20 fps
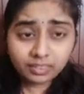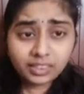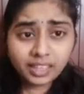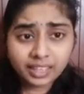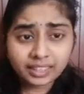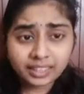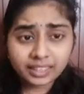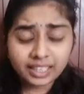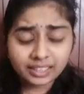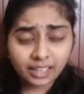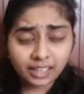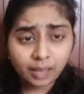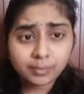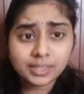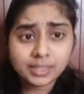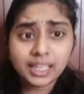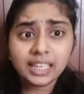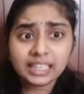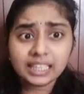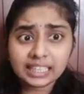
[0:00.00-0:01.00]
there comes an
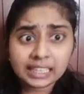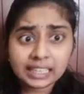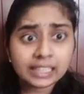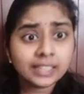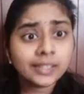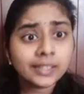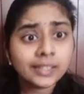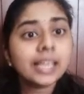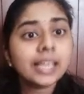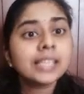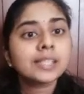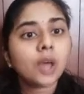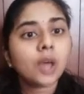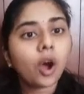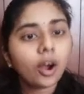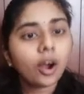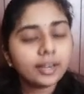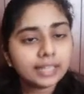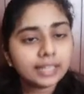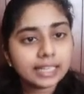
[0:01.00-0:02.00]
increase or
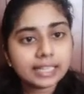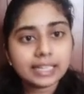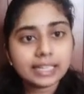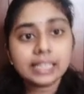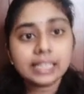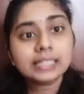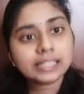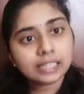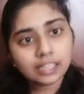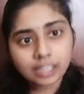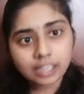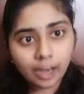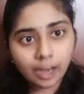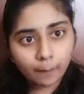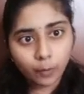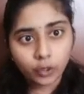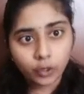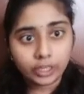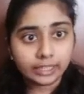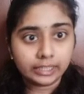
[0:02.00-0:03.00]
decrease in a
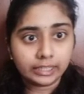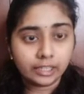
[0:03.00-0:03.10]
commodity.